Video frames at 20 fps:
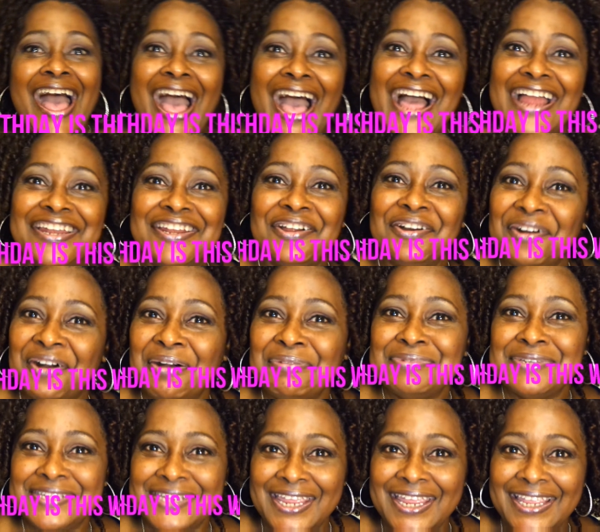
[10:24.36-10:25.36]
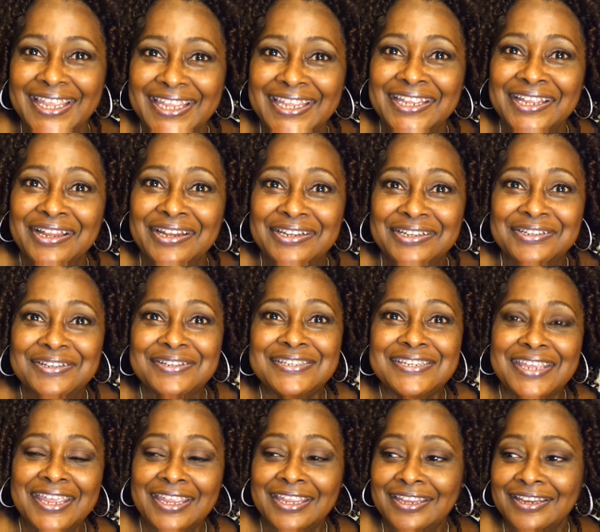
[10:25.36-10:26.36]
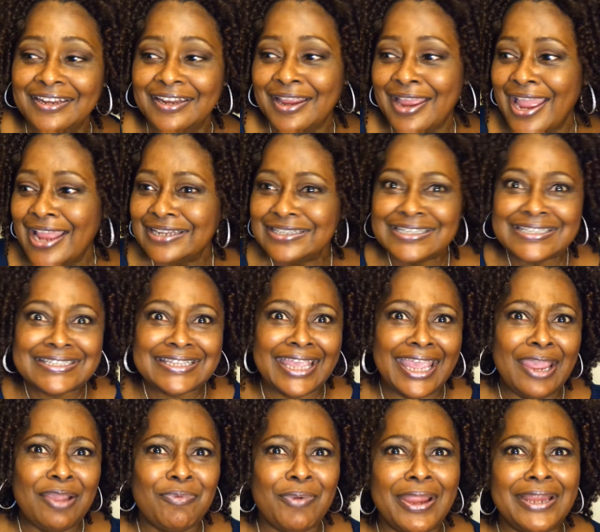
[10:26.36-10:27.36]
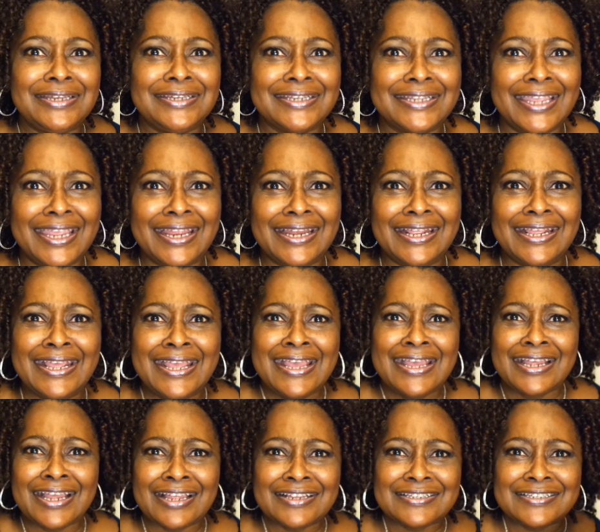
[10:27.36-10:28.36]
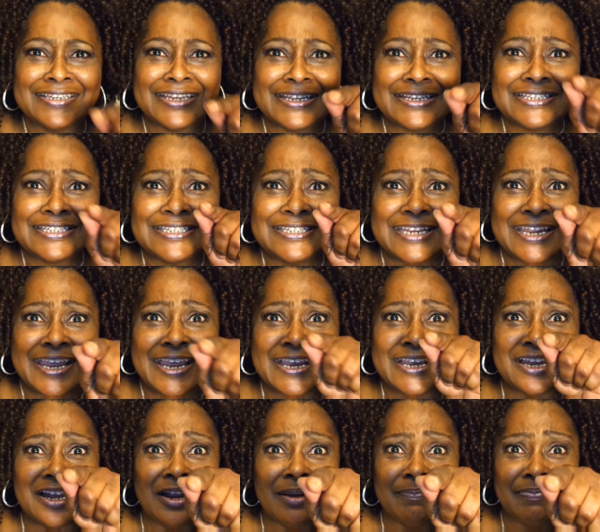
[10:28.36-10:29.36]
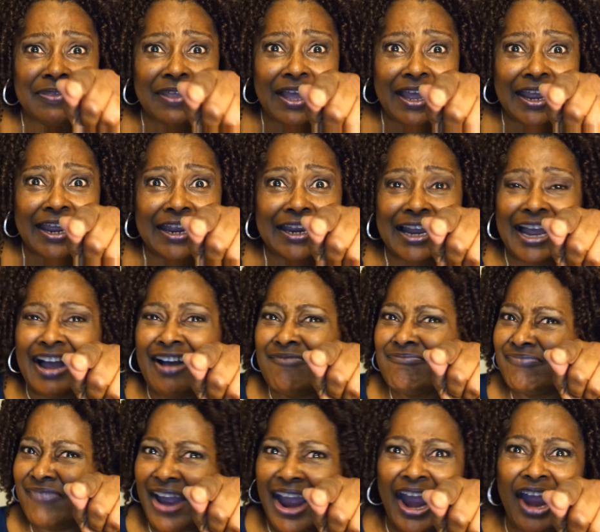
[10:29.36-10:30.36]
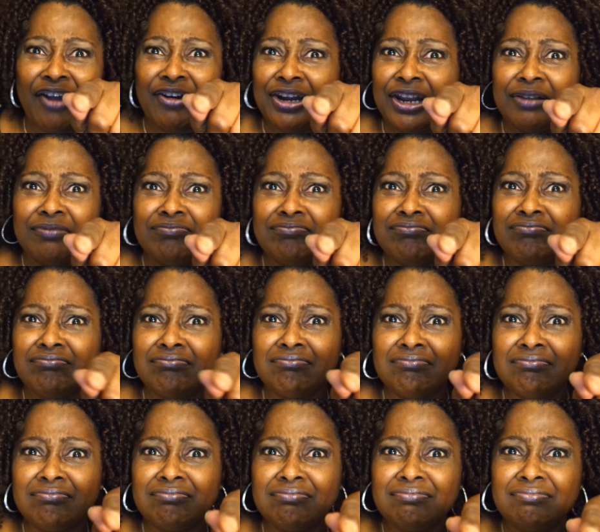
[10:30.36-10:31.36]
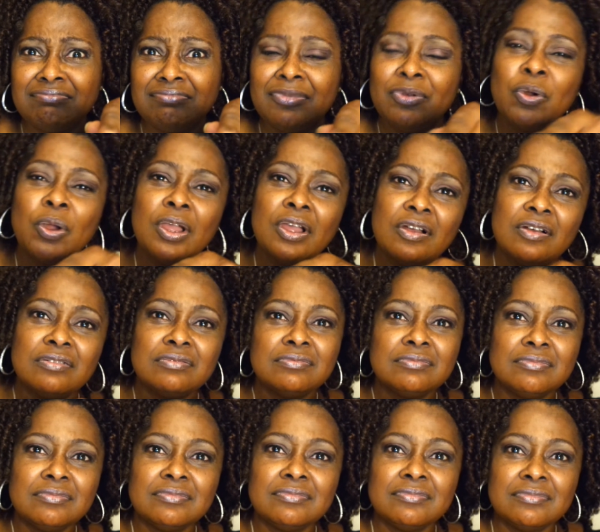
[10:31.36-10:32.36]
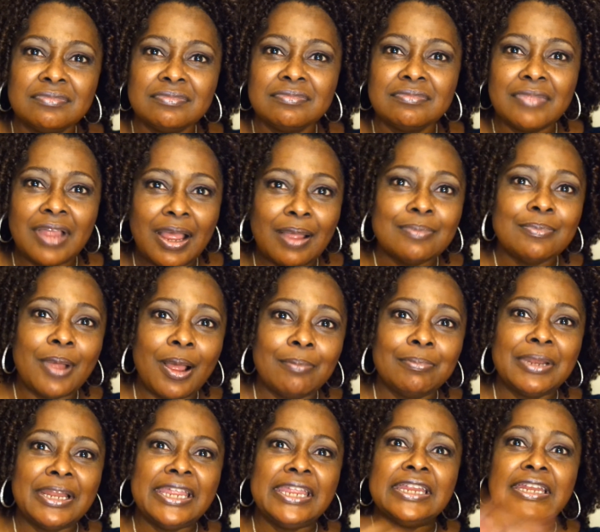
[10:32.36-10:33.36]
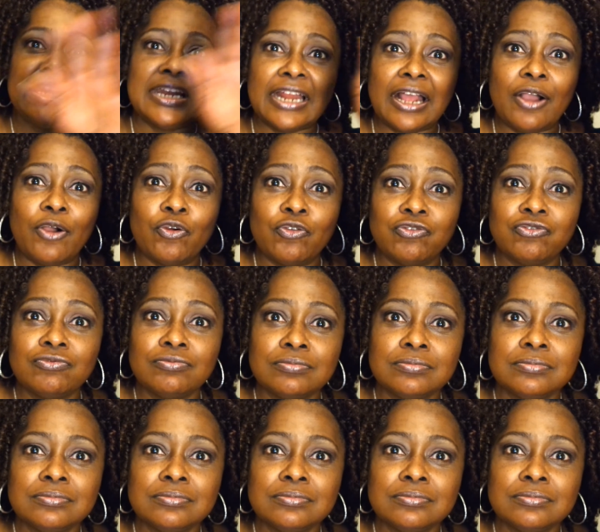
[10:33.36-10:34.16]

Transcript: I know I'm techie, a little techie there. I just can't wait to get it, cause this dadgum thing, I'm firing it. Well, I'm, I'm laying it off.